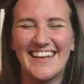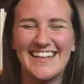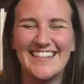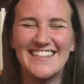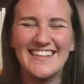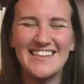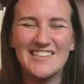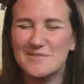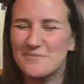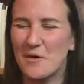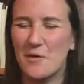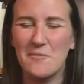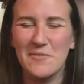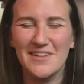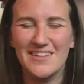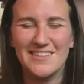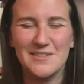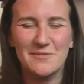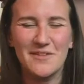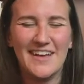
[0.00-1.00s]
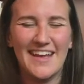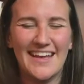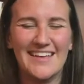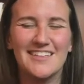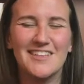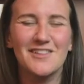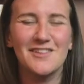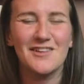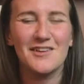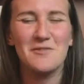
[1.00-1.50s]
in these moments, we get
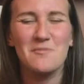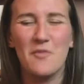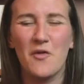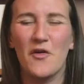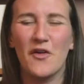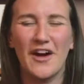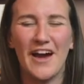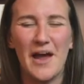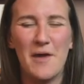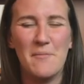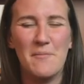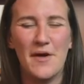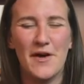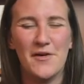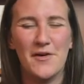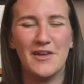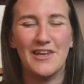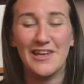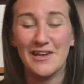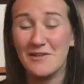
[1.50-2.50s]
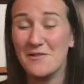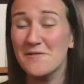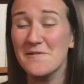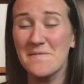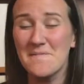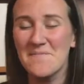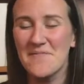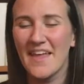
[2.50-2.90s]
to learn more about you